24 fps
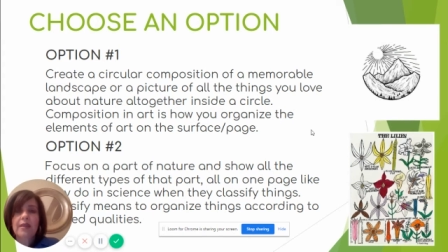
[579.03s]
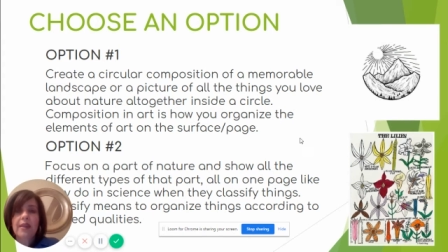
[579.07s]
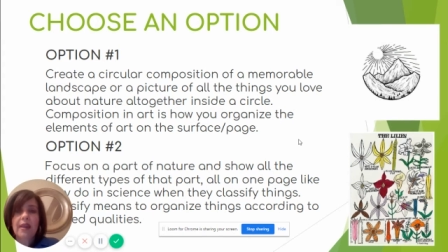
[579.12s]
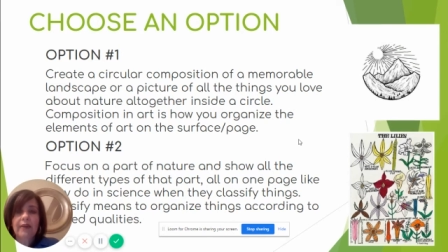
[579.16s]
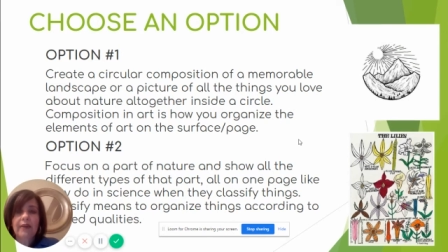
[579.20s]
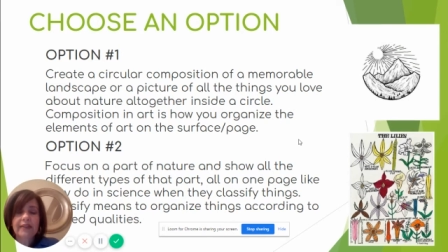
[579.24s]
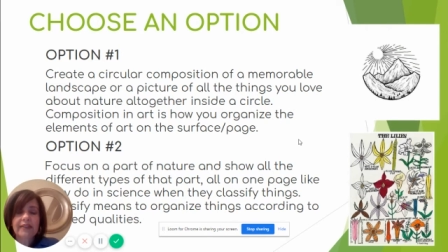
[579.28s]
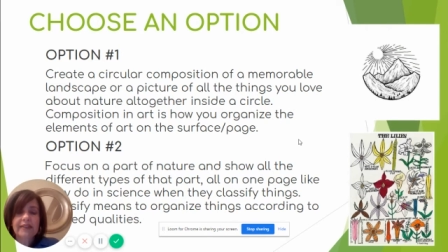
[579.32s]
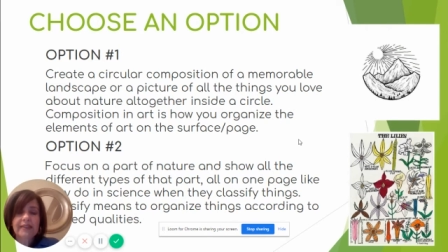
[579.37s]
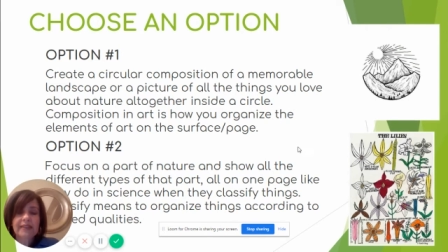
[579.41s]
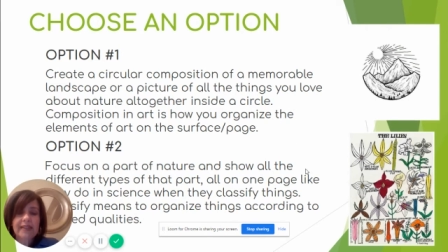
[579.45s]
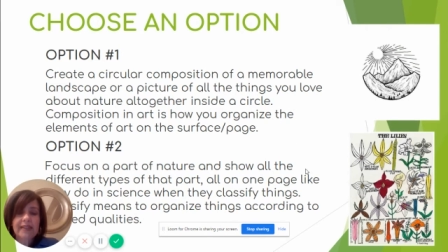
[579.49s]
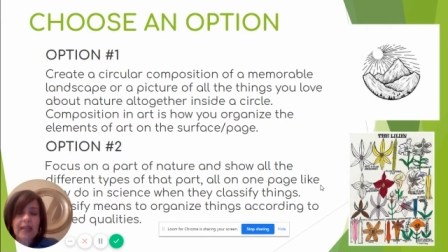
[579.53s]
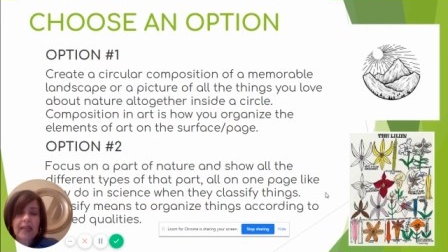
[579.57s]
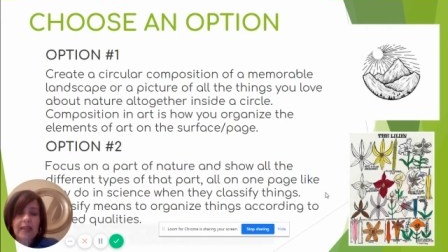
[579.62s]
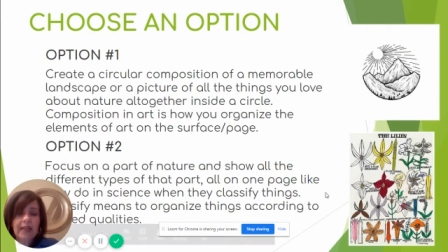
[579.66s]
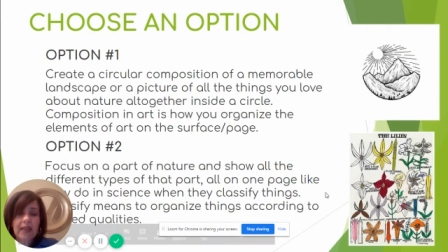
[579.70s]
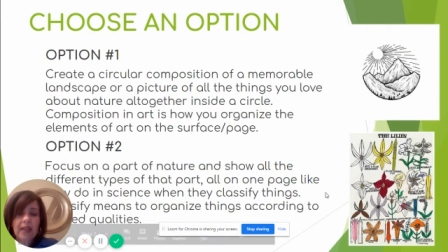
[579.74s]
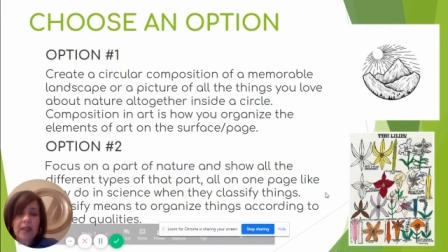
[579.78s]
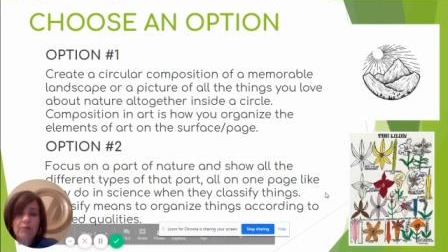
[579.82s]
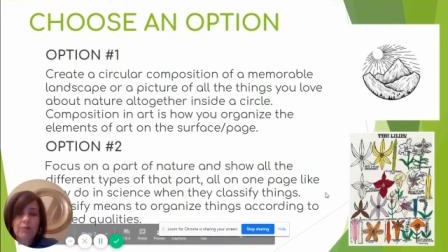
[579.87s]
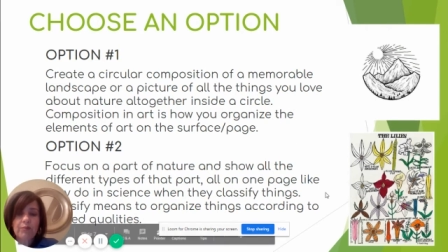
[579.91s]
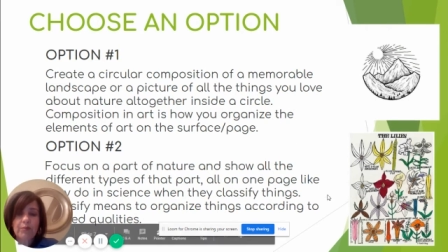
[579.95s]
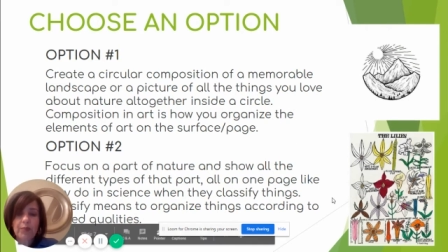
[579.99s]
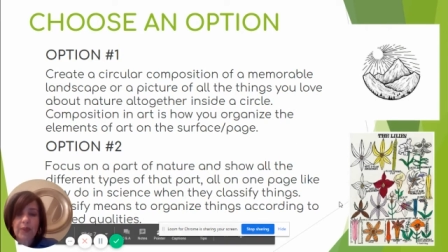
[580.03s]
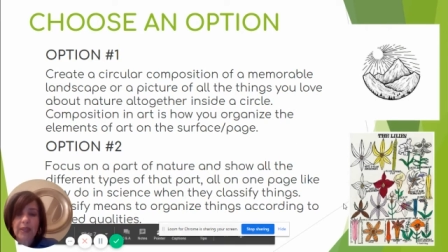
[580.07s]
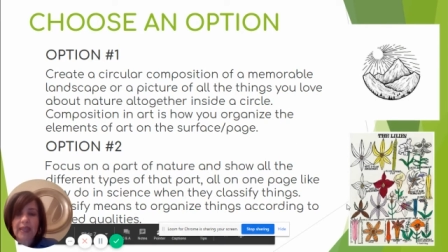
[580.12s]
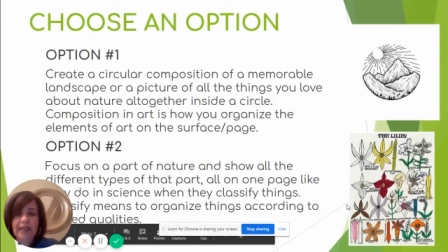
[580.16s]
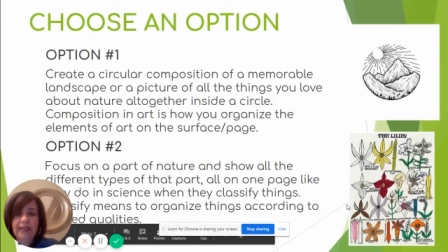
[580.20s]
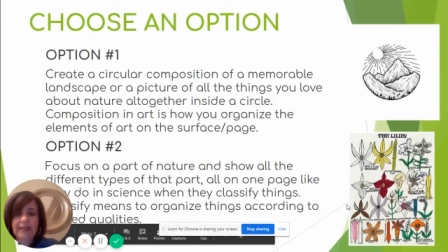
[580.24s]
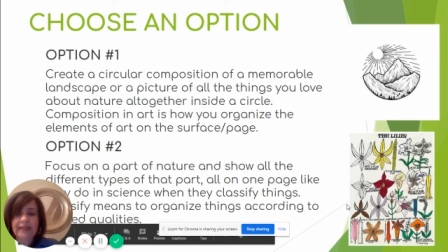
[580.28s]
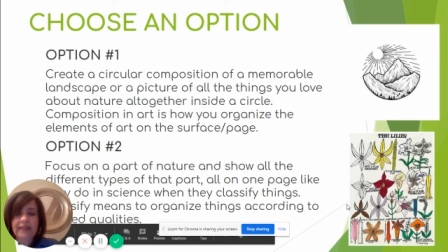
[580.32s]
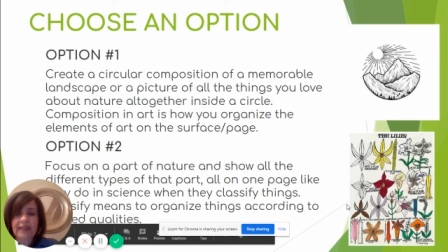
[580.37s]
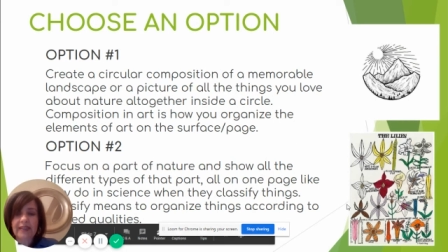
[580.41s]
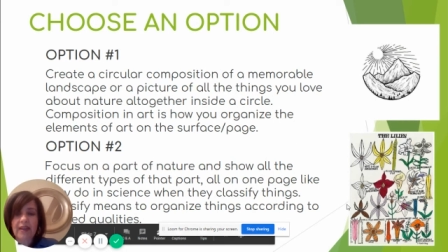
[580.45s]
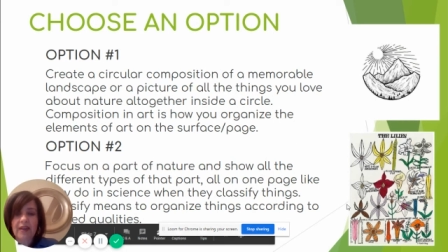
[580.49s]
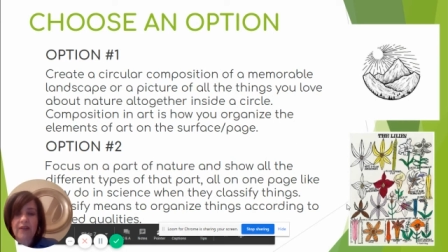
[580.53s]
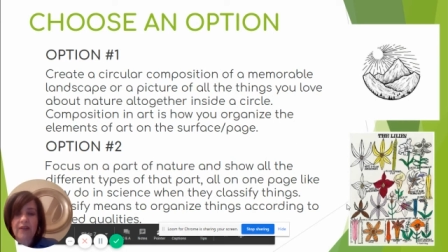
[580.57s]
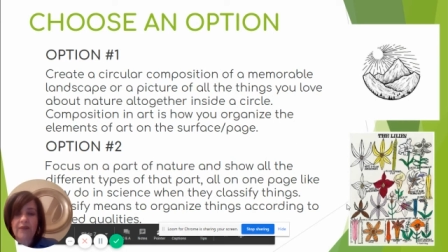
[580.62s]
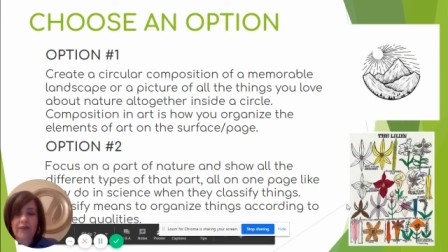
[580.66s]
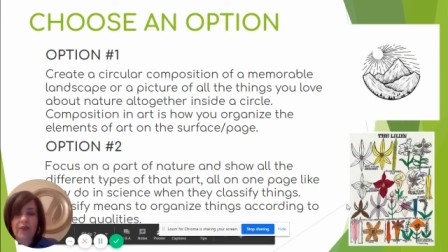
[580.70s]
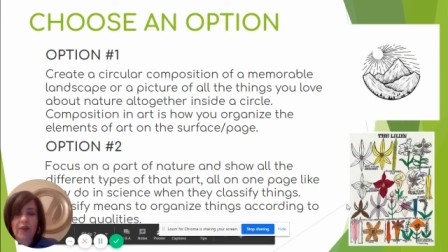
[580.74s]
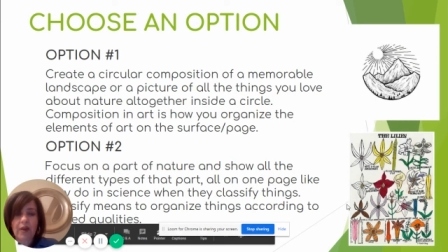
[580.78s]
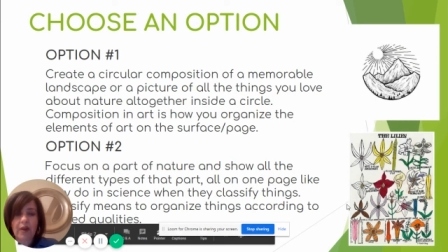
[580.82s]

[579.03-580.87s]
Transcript: Now, a second piece of